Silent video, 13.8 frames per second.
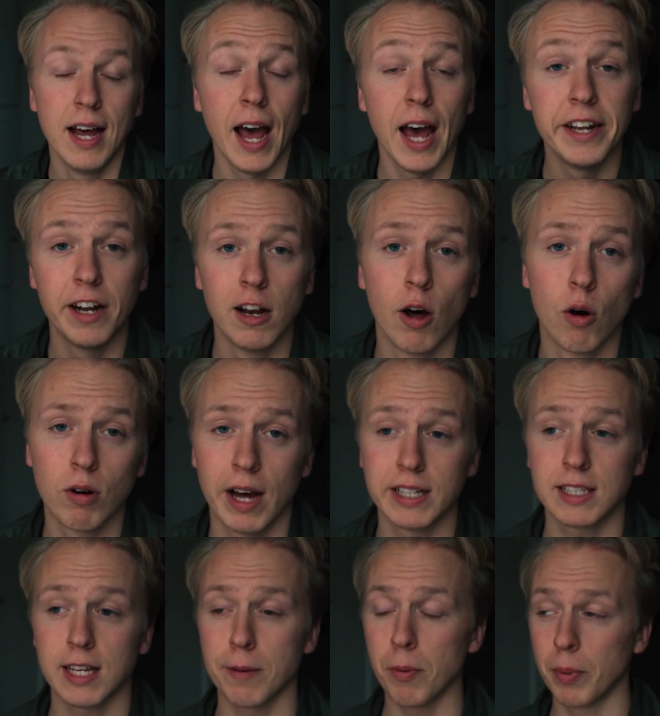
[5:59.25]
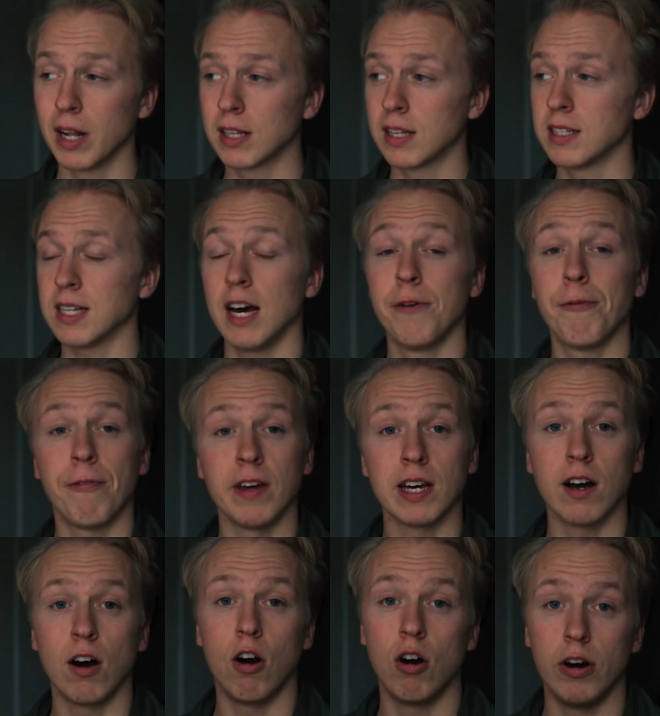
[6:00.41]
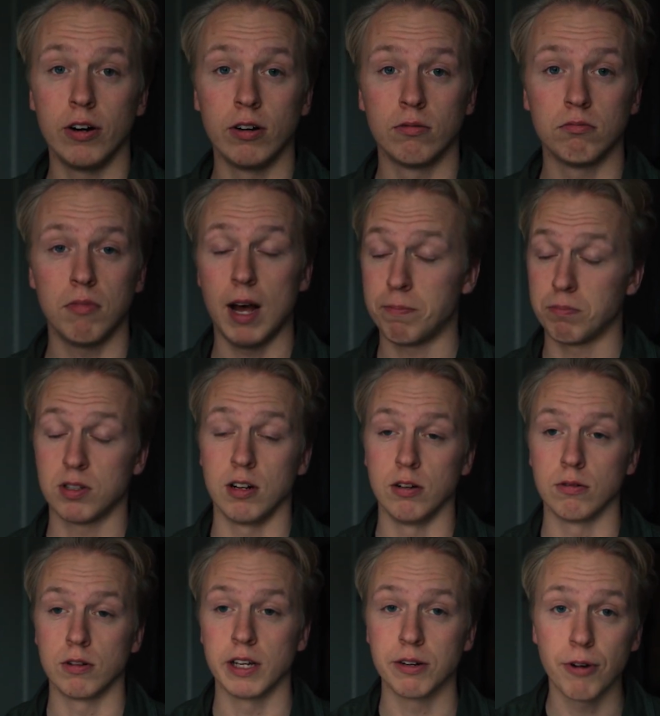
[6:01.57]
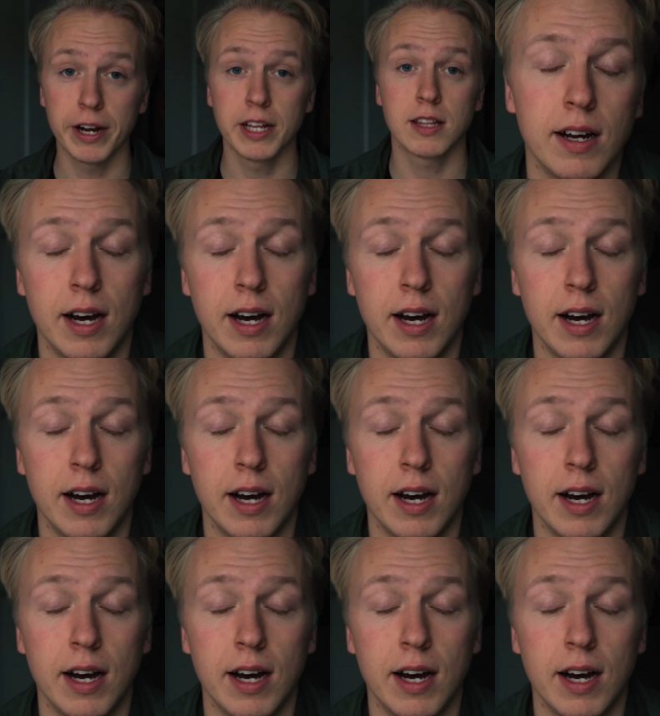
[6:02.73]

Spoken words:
And the low light capabilities I think are absolutely great.